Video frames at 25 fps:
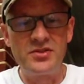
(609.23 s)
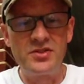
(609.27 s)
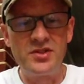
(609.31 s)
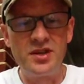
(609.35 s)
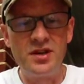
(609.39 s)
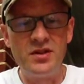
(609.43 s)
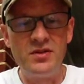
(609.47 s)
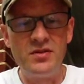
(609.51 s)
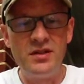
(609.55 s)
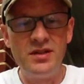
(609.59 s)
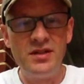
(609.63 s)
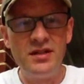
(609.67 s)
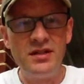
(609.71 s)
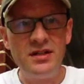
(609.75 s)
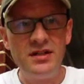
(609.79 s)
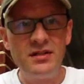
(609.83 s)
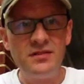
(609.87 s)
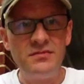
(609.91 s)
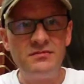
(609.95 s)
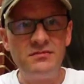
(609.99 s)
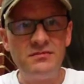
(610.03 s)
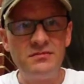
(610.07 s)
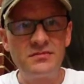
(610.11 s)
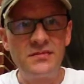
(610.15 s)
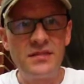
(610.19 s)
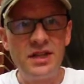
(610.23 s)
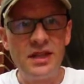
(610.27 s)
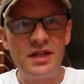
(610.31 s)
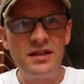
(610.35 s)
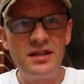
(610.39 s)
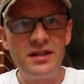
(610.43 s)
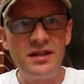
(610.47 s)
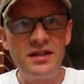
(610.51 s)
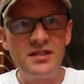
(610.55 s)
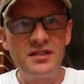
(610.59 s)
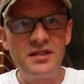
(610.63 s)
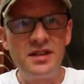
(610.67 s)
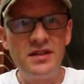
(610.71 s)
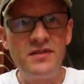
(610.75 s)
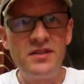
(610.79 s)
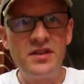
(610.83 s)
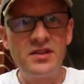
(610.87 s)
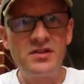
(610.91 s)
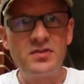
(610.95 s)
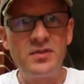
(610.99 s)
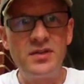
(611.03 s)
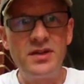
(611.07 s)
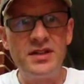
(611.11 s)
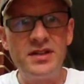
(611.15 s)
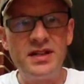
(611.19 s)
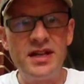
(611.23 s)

So let's give this one a